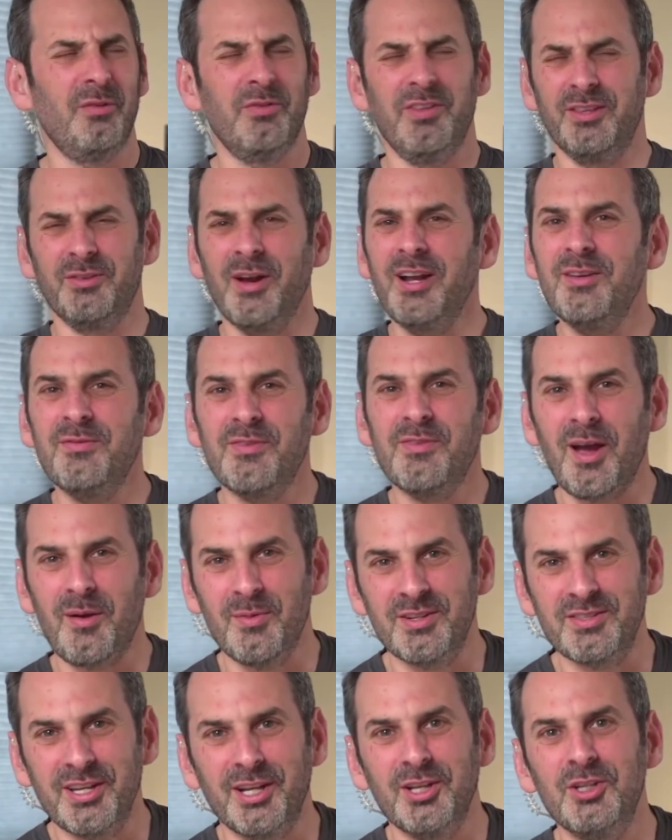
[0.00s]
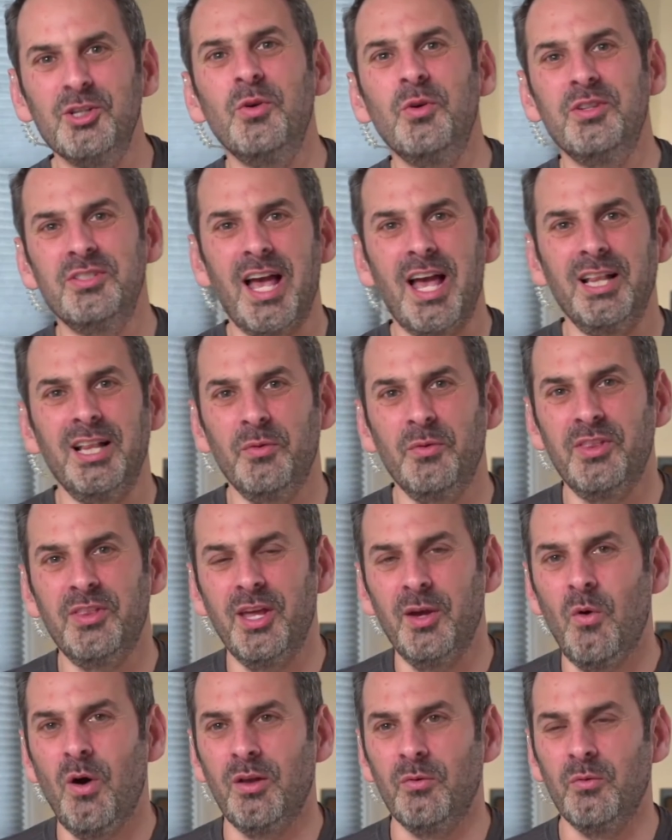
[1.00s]
I don't think there are any fabrics that can do exactly what
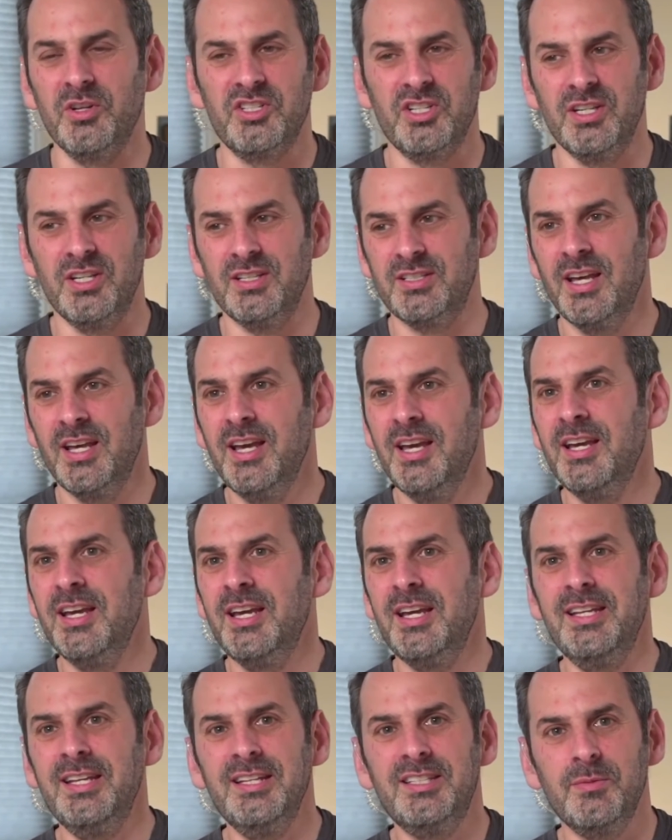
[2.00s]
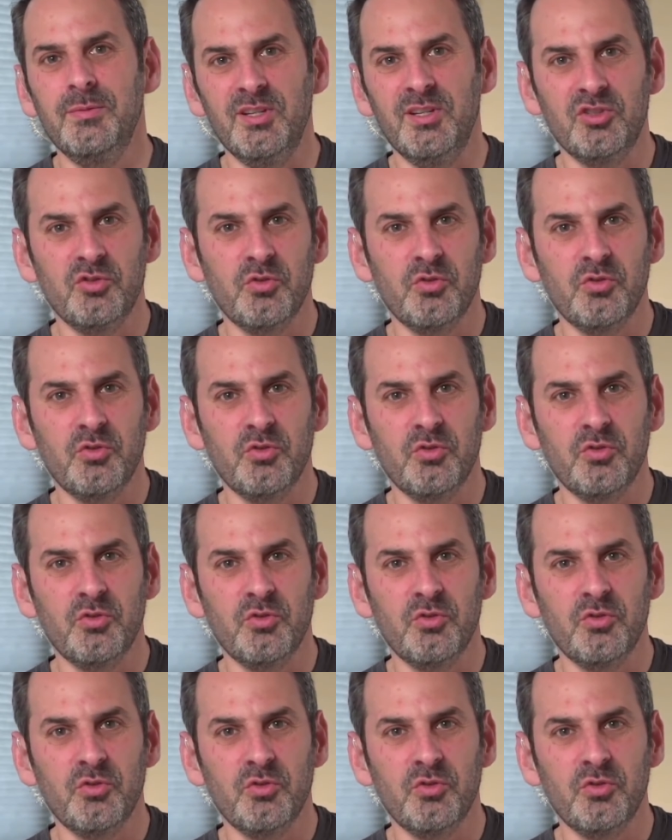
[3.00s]
they want, which is it needs to be